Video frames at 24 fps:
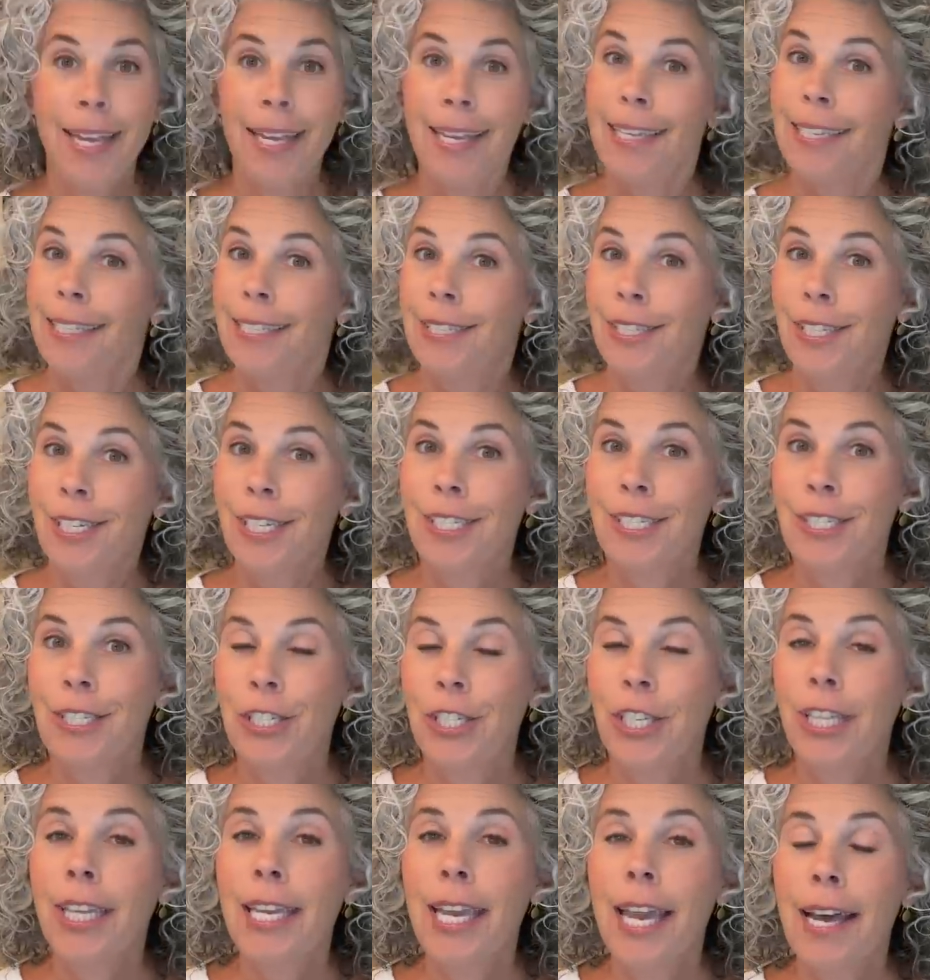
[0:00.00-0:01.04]
It's getting
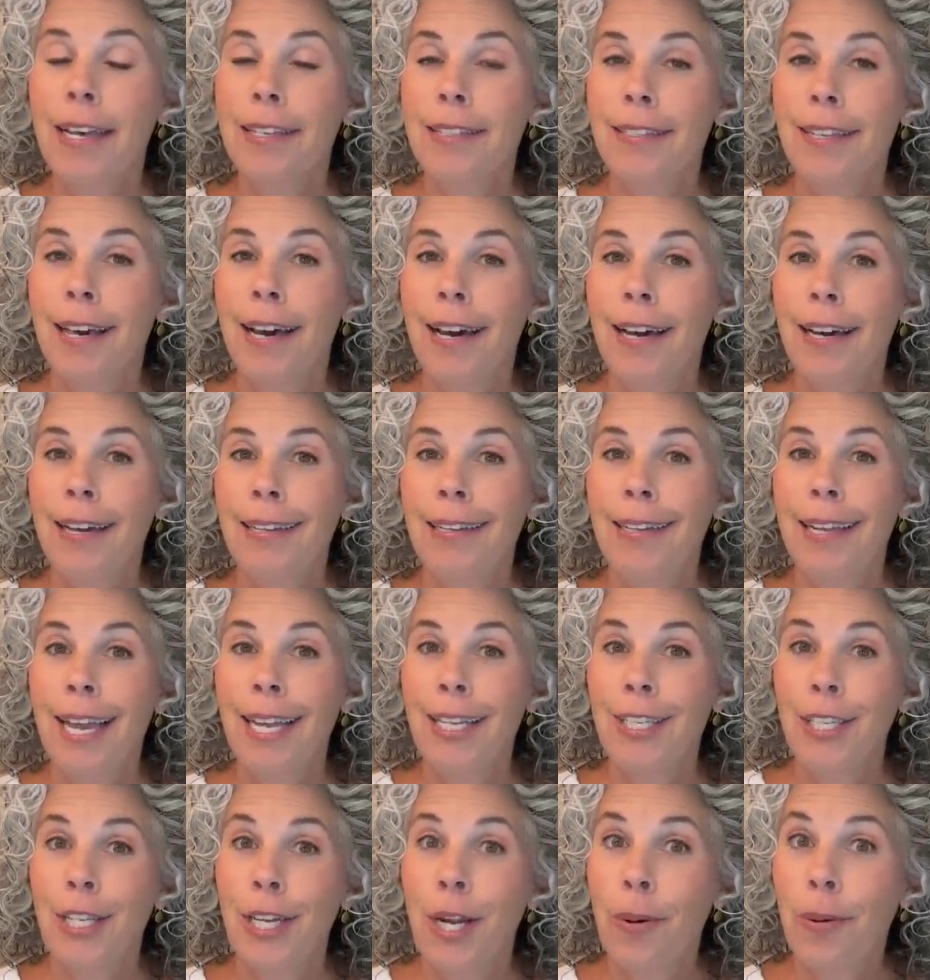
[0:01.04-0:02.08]
chilly outside,
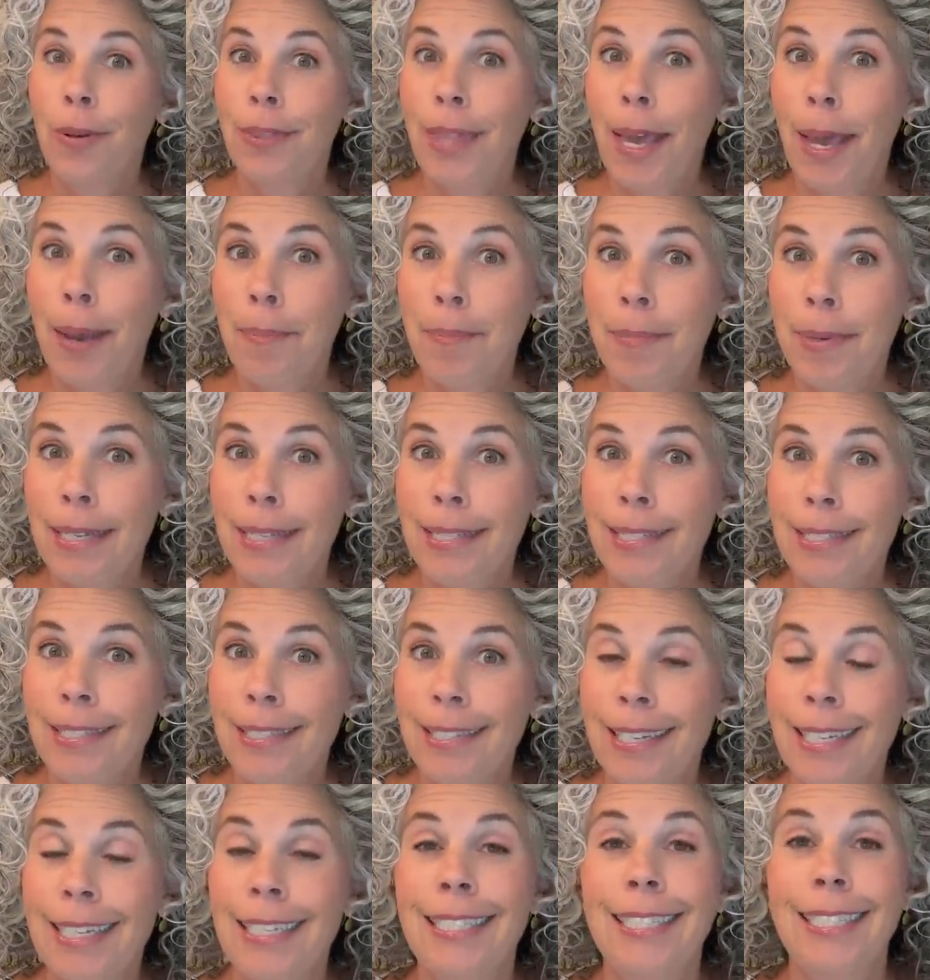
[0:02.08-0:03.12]
and you know what that means?
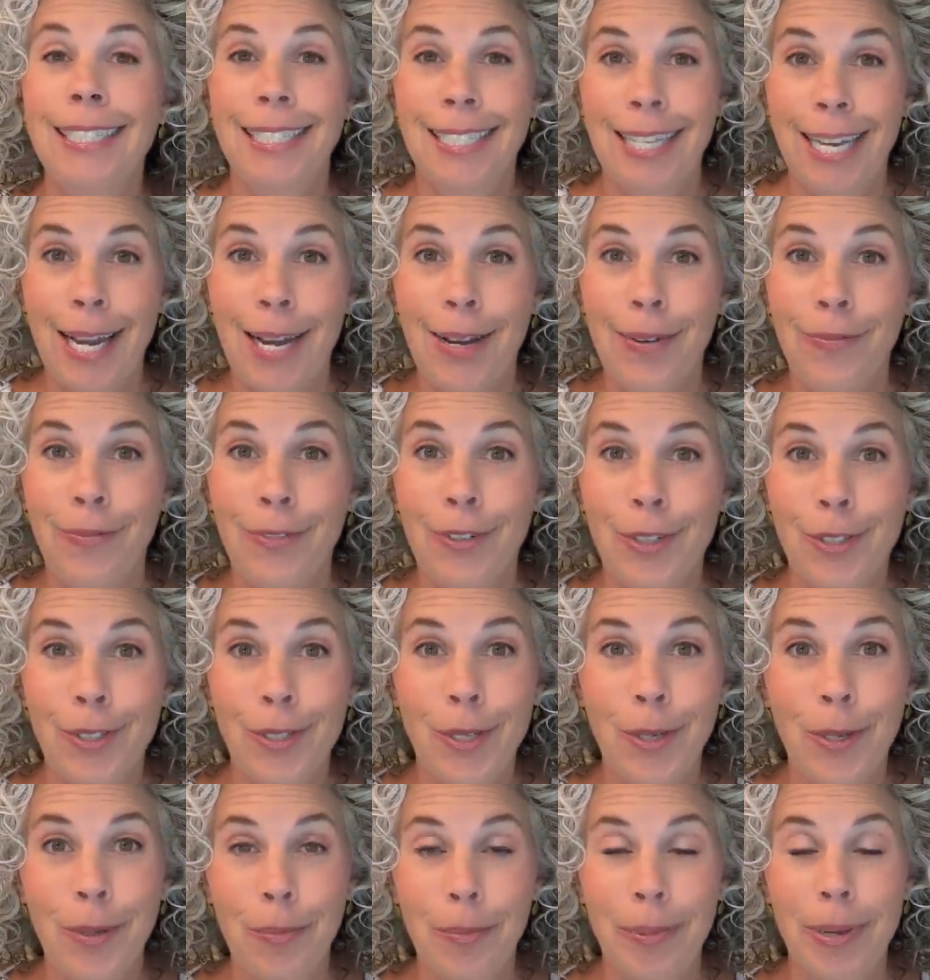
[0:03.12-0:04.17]
It's time for
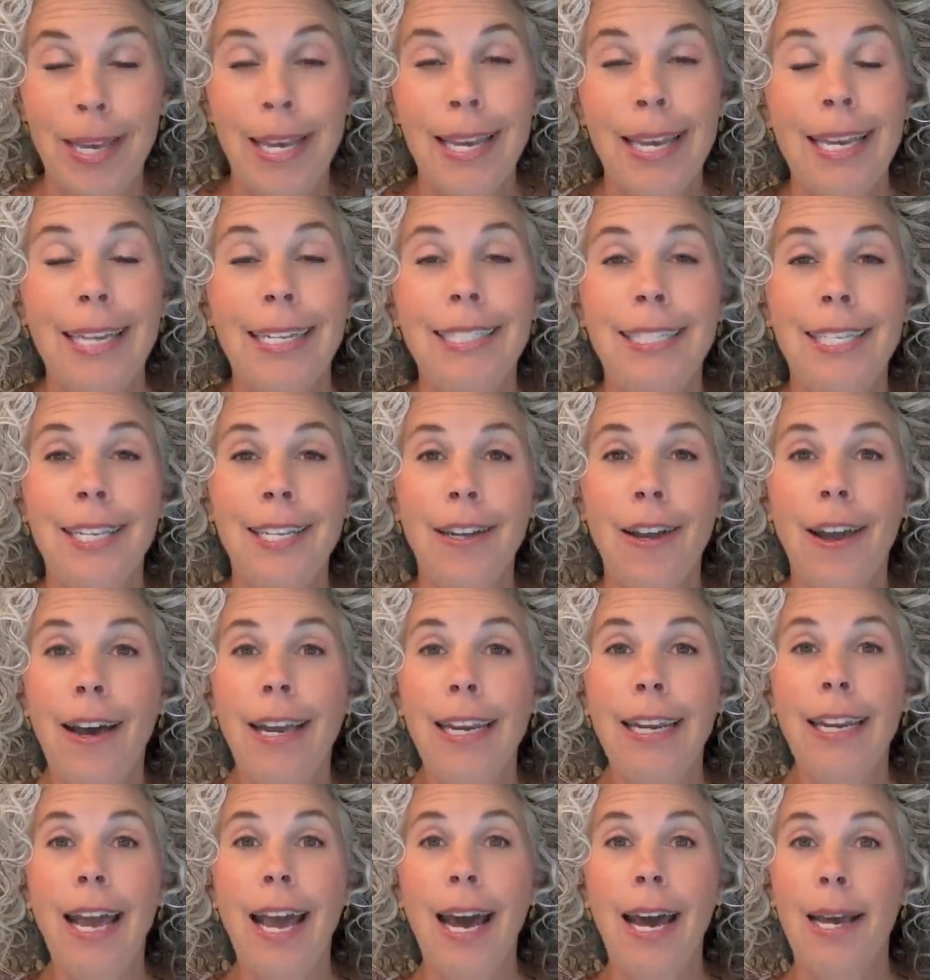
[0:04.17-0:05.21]
soup. And
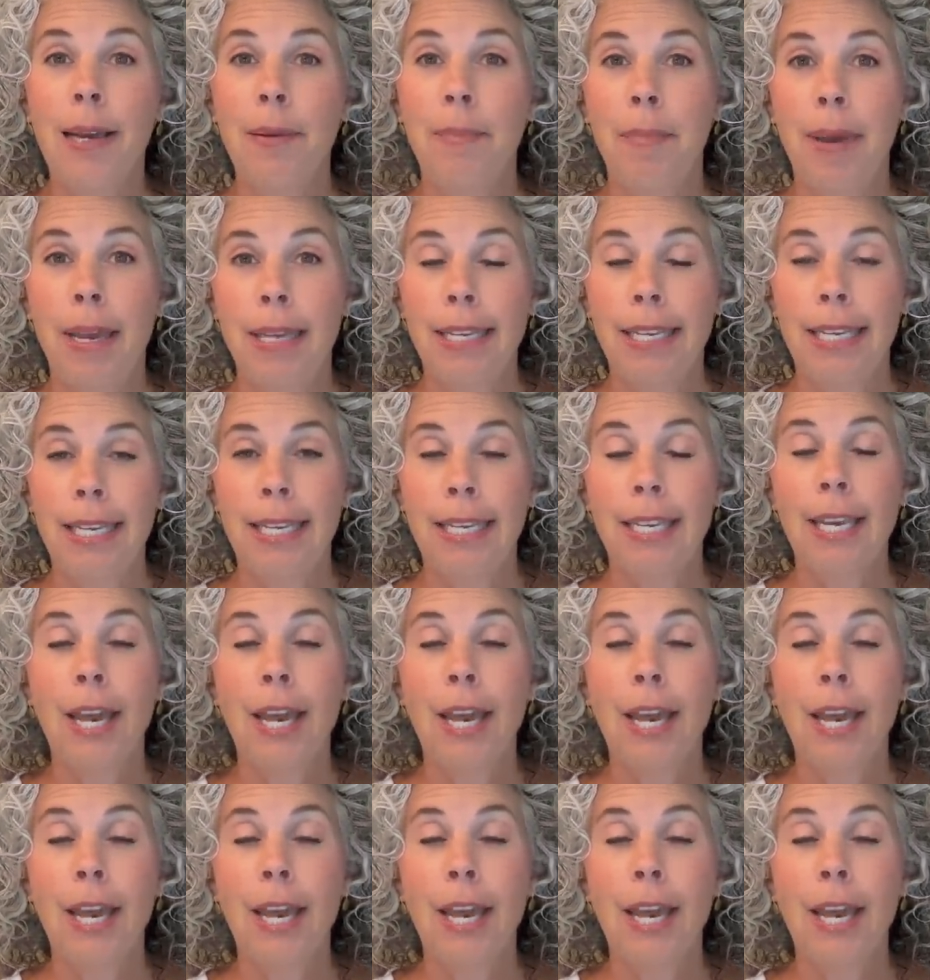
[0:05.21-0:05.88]
tonight I'm making